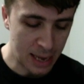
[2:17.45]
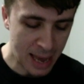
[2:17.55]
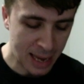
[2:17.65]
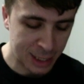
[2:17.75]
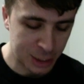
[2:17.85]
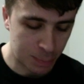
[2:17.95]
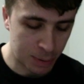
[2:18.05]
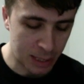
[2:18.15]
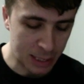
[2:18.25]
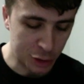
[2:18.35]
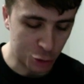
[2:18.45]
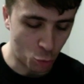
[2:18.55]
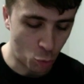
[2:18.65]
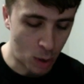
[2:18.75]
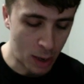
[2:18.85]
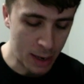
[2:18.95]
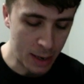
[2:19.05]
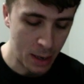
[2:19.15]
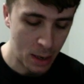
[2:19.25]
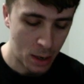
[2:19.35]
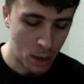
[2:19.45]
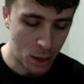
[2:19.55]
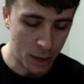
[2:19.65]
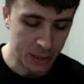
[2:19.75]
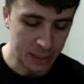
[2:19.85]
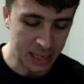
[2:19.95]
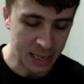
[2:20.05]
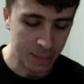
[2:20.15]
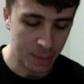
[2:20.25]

x plus 1 on the tape?